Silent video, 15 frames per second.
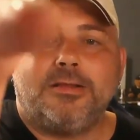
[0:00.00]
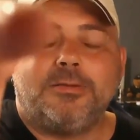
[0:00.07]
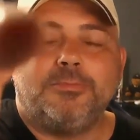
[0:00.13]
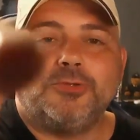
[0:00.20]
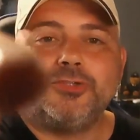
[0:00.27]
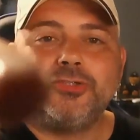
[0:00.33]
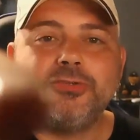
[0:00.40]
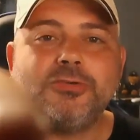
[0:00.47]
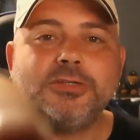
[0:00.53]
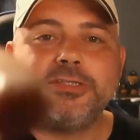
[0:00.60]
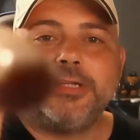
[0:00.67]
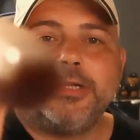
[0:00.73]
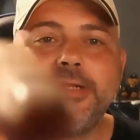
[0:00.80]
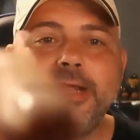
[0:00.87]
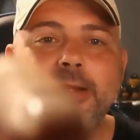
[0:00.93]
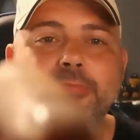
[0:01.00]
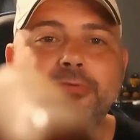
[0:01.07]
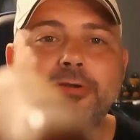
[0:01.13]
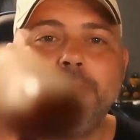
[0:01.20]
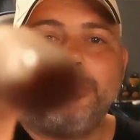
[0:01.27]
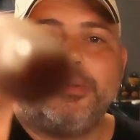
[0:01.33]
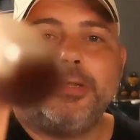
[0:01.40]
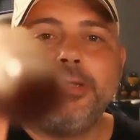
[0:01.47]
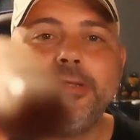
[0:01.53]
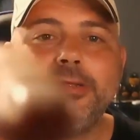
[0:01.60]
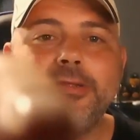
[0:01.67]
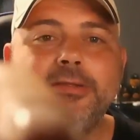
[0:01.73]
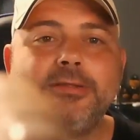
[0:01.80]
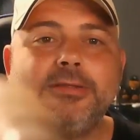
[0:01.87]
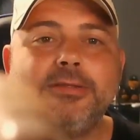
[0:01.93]
I'm not sure I said that properly.
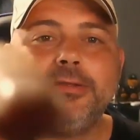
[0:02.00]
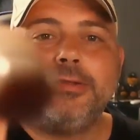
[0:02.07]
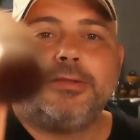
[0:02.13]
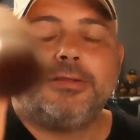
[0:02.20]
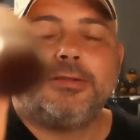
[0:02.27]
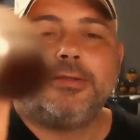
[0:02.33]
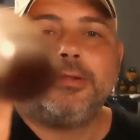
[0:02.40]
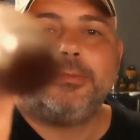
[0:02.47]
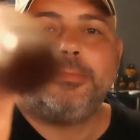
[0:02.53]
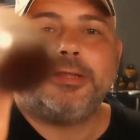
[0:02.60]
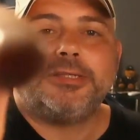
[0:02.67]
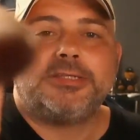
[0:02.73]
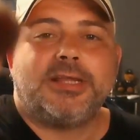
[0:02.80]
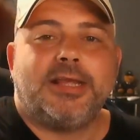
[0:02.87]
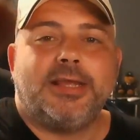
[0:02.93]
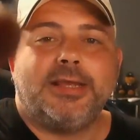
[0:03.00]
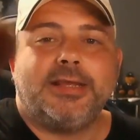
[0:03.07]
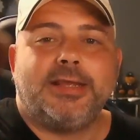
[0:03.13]
I better say it